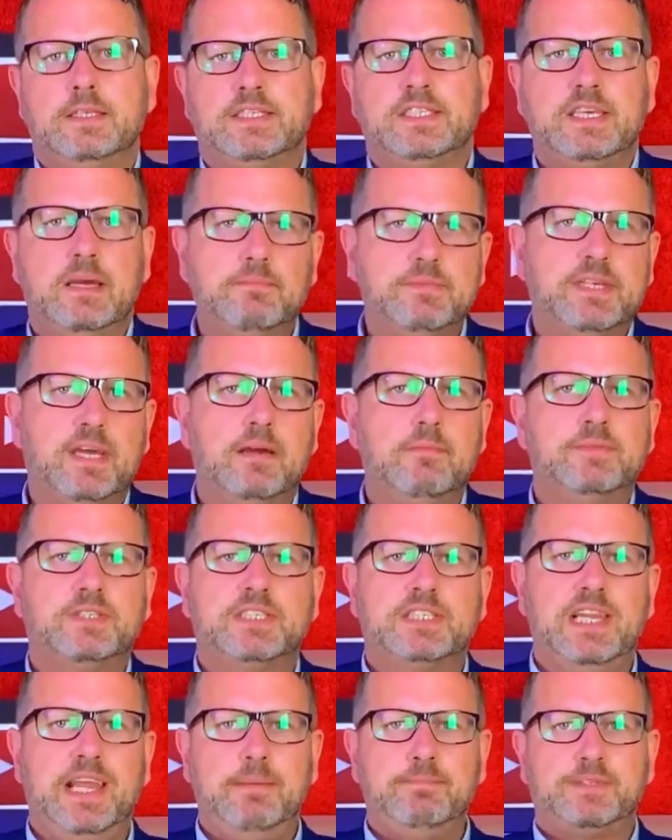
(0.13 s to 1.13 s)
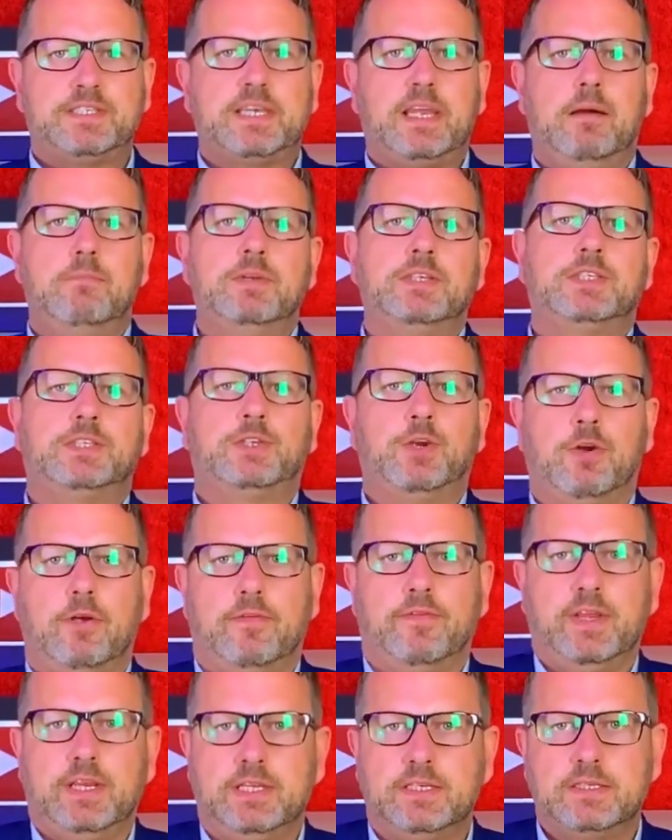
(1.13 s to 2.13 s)
Sometimes slaps come as
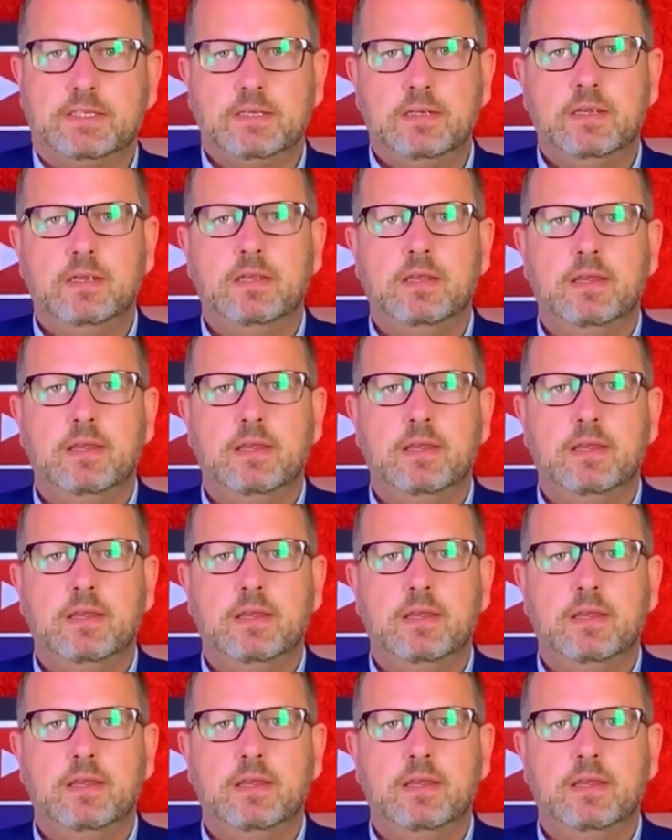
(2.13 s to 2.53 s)
surveys.